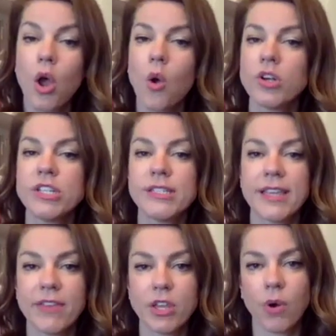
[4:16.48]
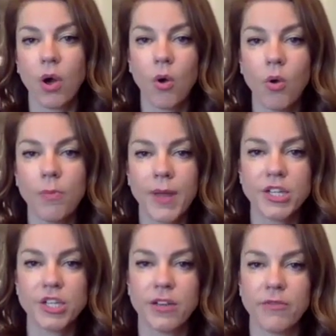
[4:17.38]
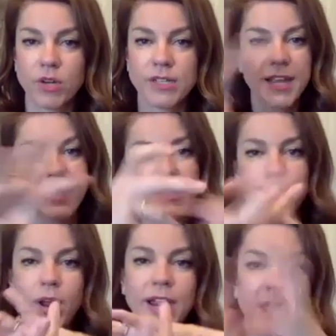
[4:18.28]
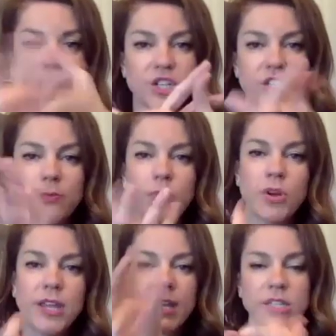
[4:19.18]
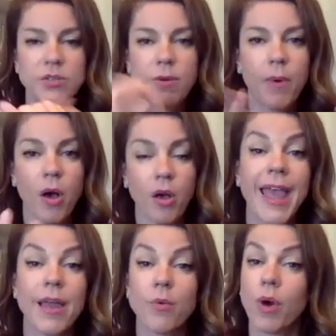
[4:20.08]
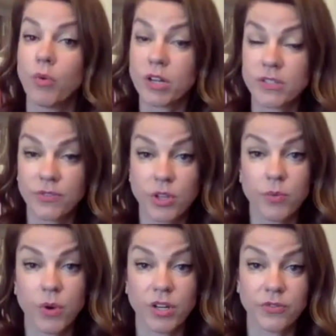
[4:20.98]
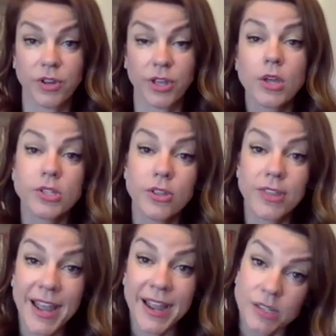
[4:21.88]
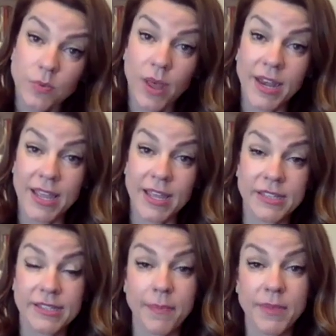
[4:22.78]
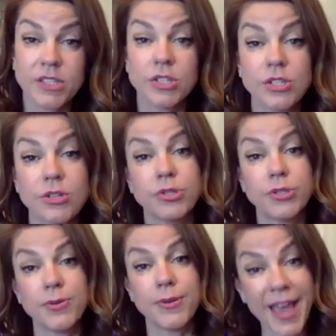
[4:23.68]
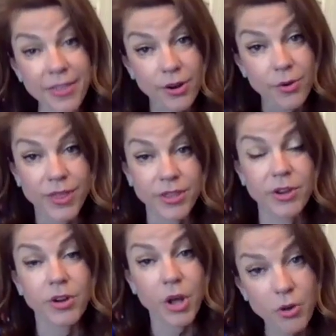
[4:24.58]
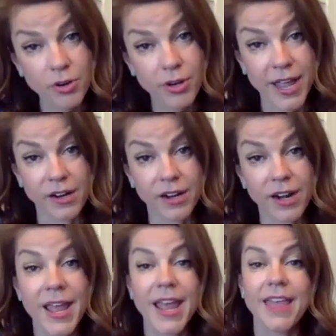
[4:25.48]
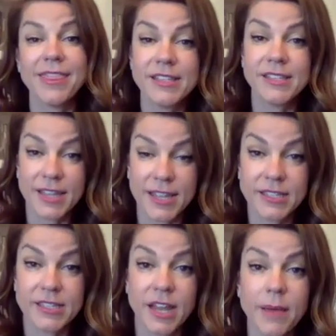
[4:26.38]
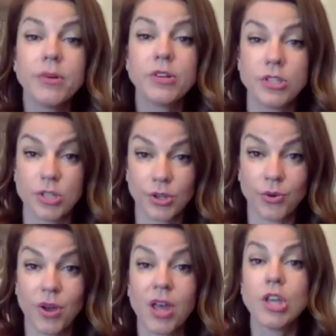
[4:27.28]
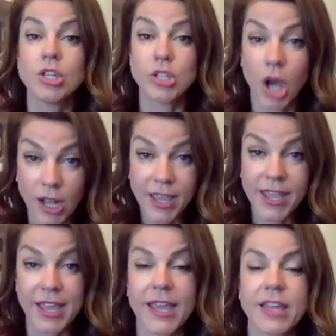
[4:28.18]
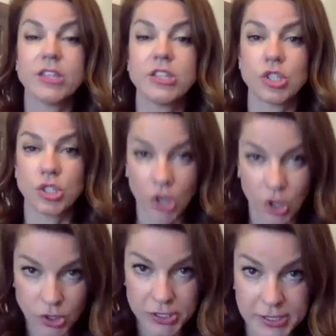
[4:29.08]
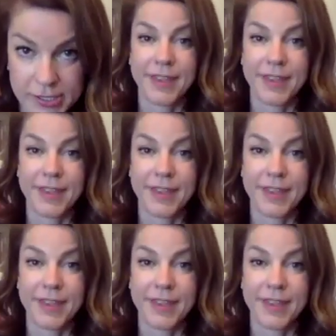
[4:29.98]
We're just giving you a whole bunch of, we're taking this brain and just putting it into a ball, and what works for you works for you. So the next one is something to do together with your co-creator. And this is number 2, talking in circles.